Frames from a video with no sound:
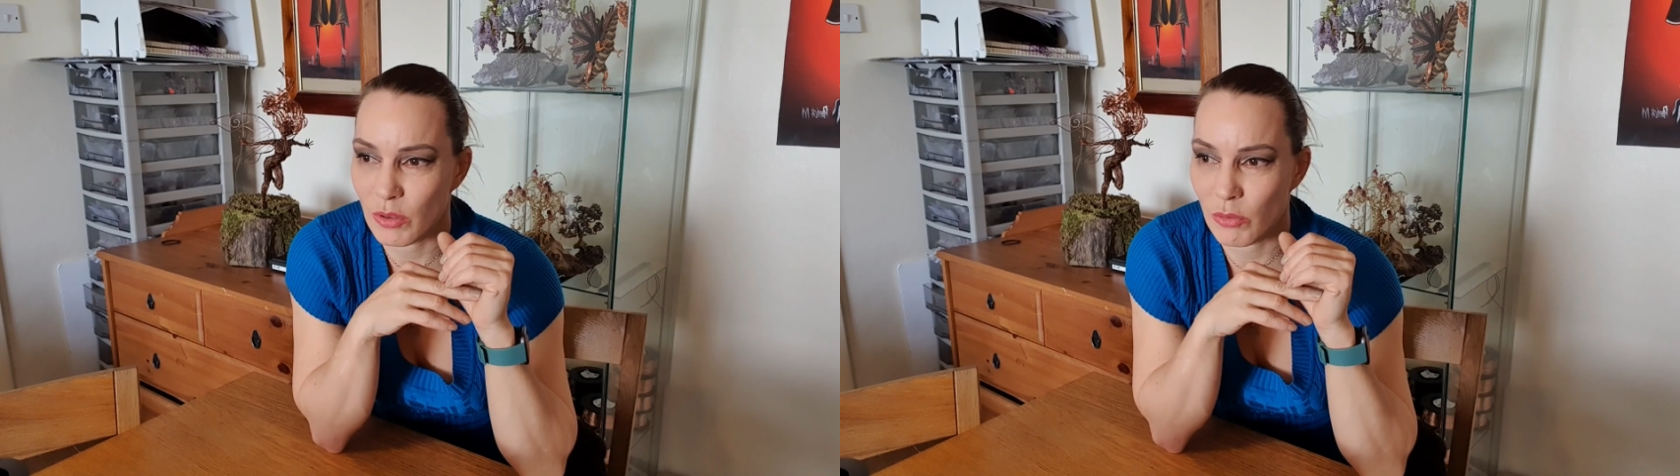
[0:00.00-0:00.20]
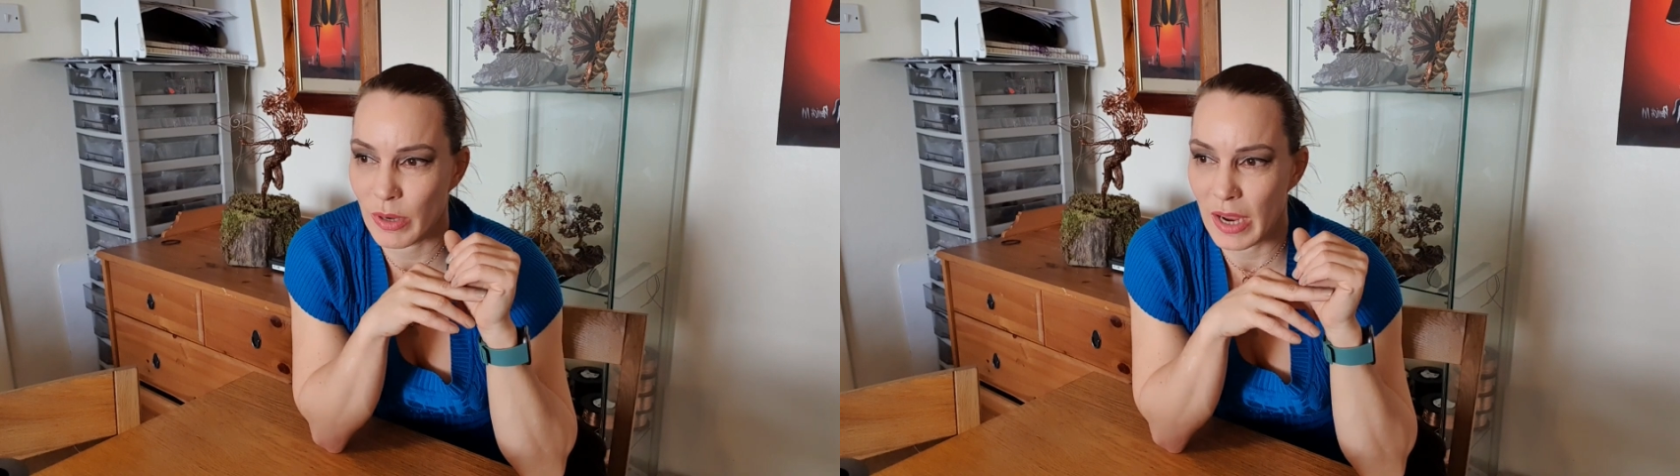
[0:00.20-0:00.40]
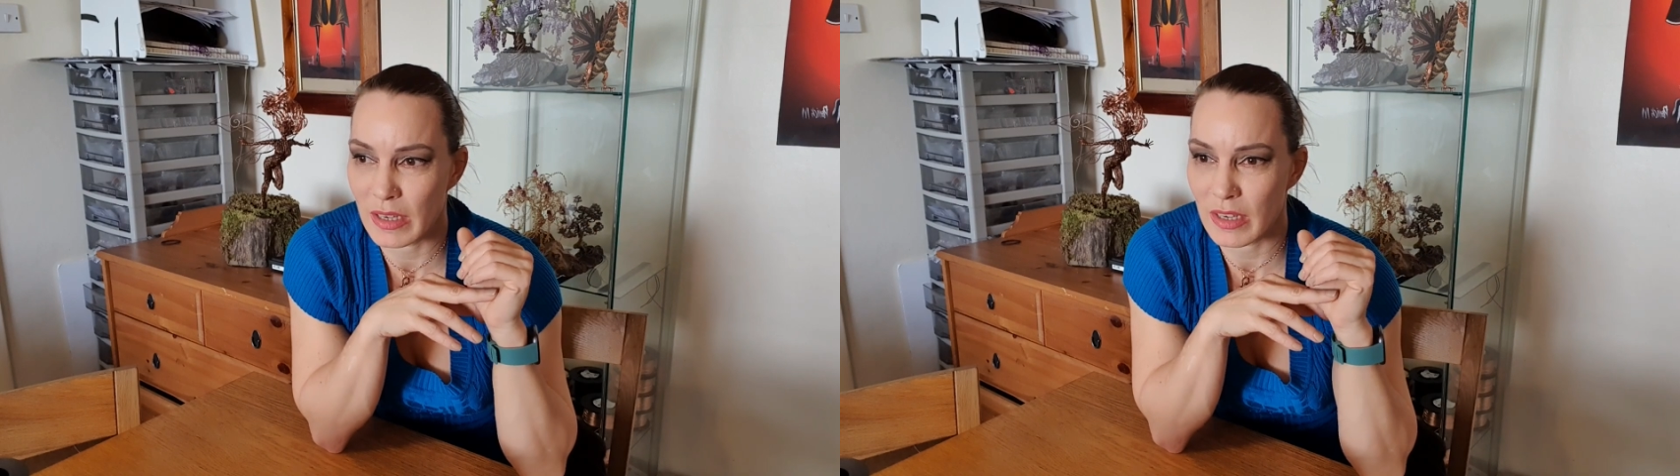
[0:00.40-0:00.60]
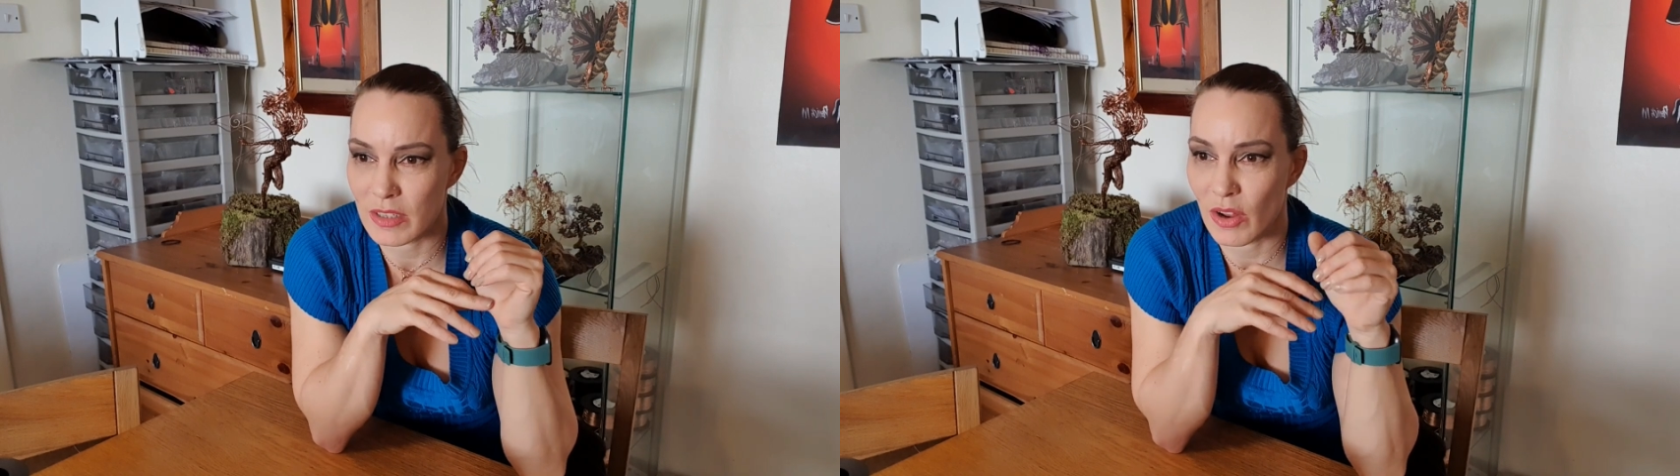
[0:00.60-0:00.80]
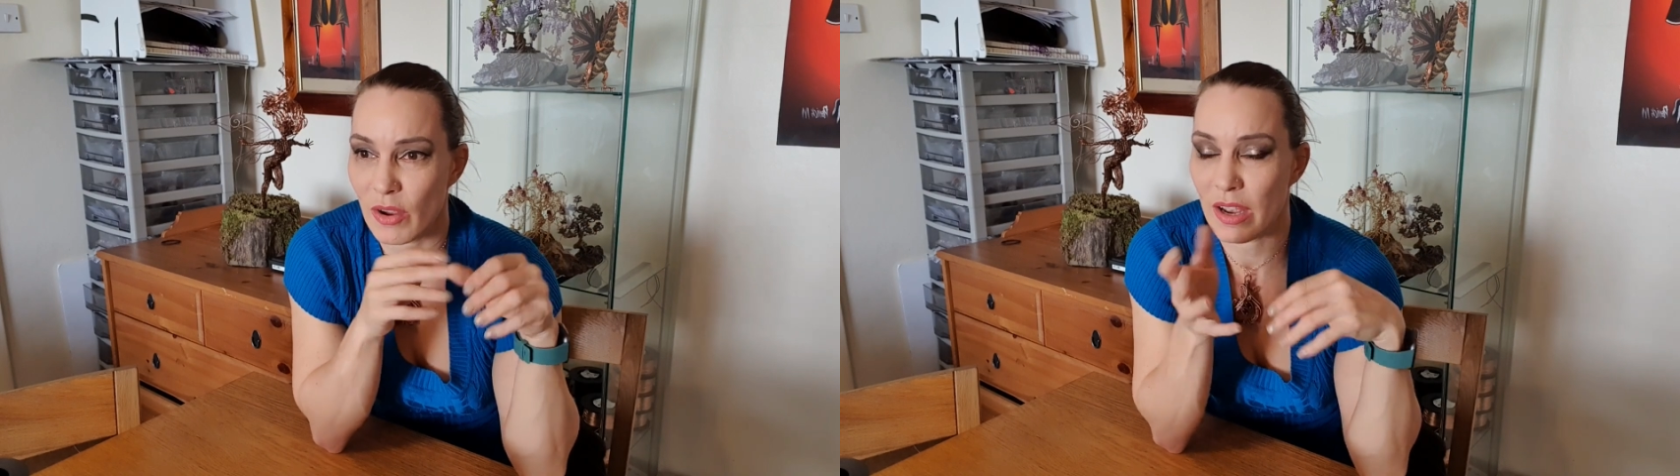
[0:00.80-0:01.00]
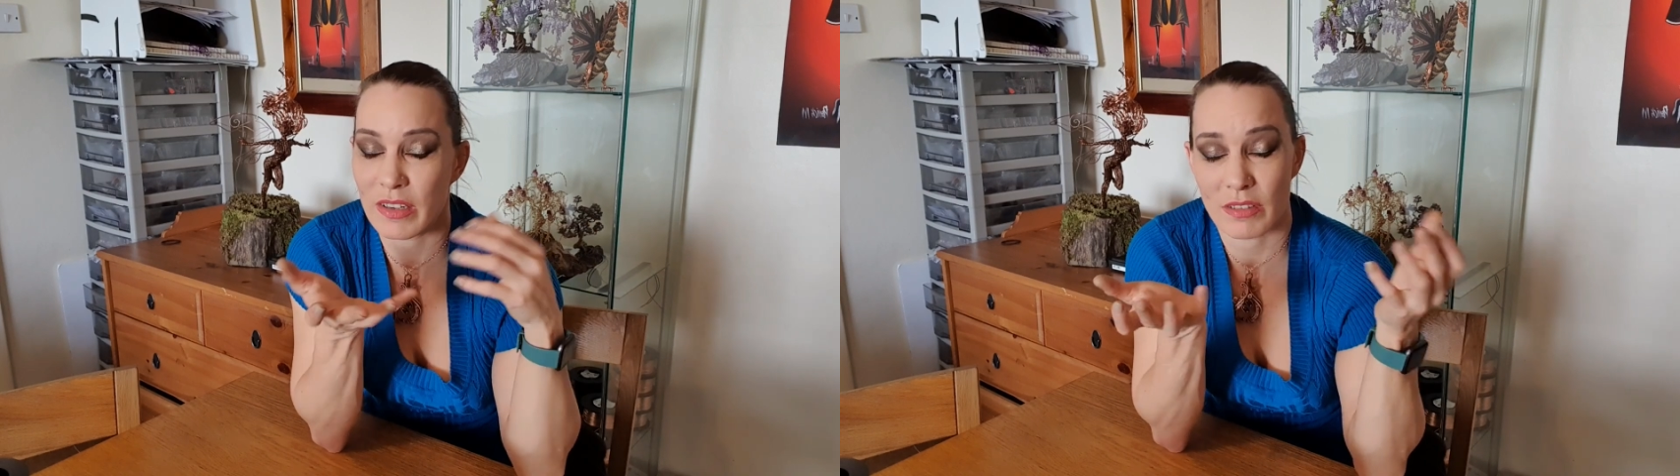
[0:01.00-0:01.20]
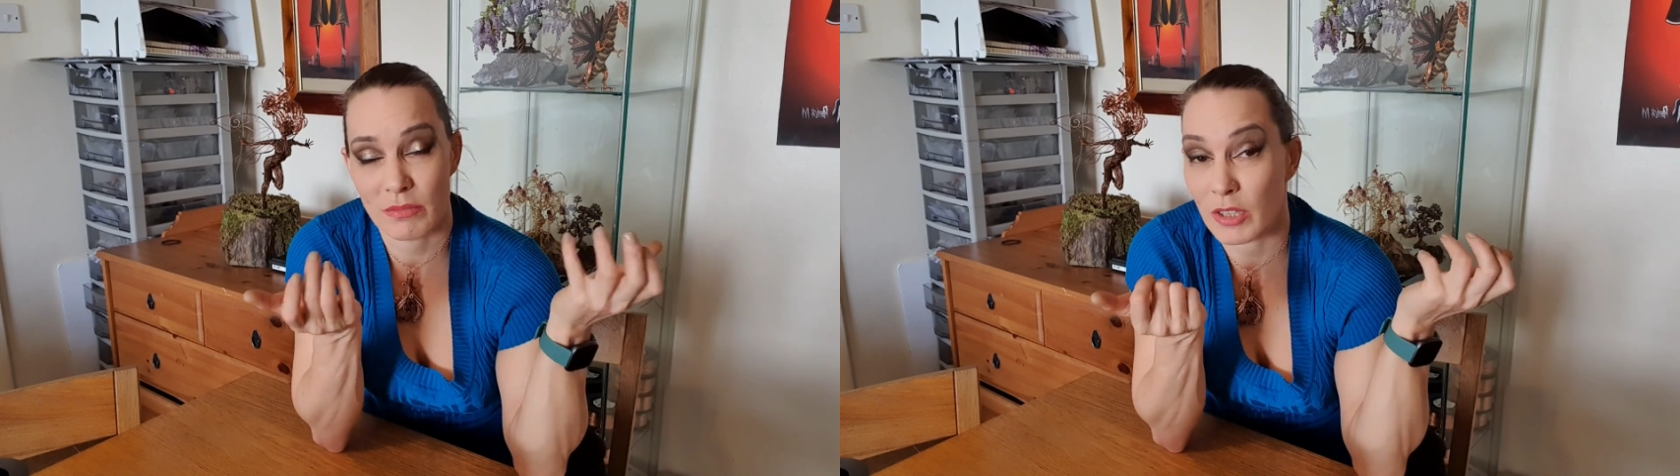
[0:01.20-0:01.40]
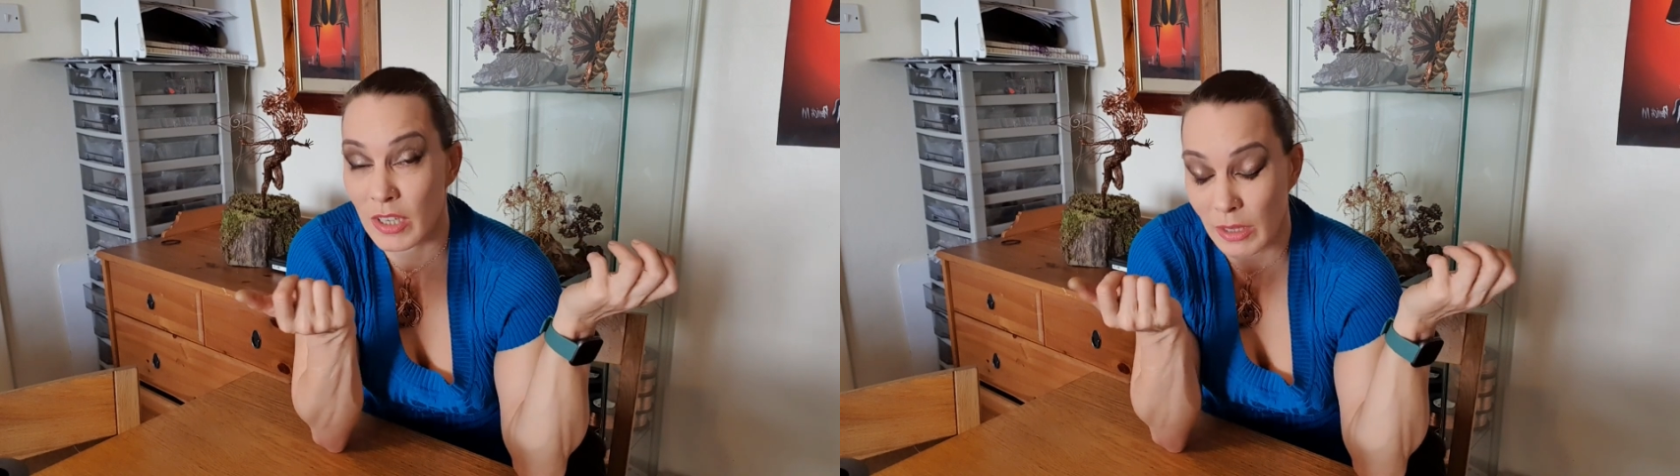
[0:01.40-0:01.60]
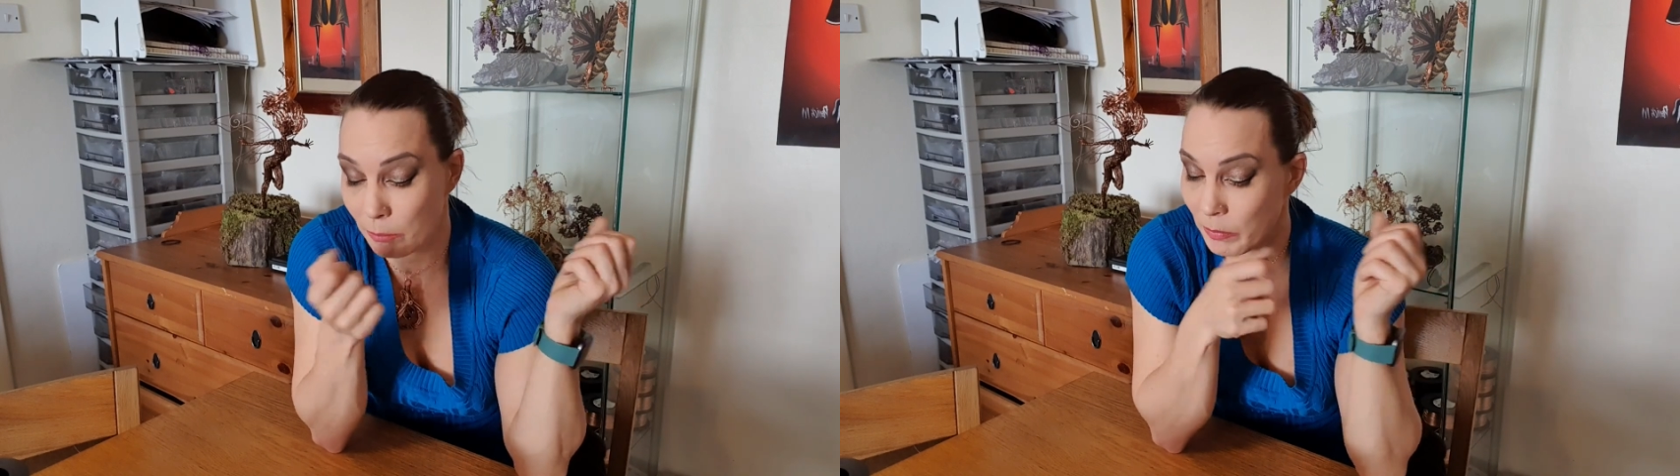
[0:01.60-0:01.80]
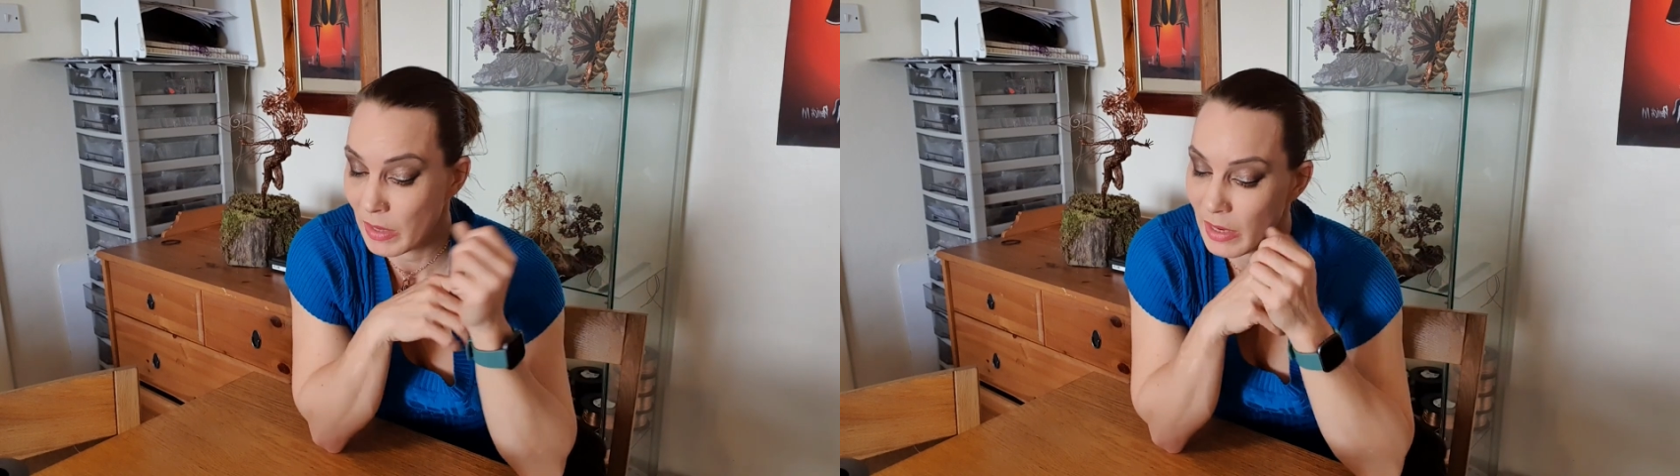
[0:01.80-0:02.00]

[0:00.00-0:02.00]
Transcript: to create as long as the theme.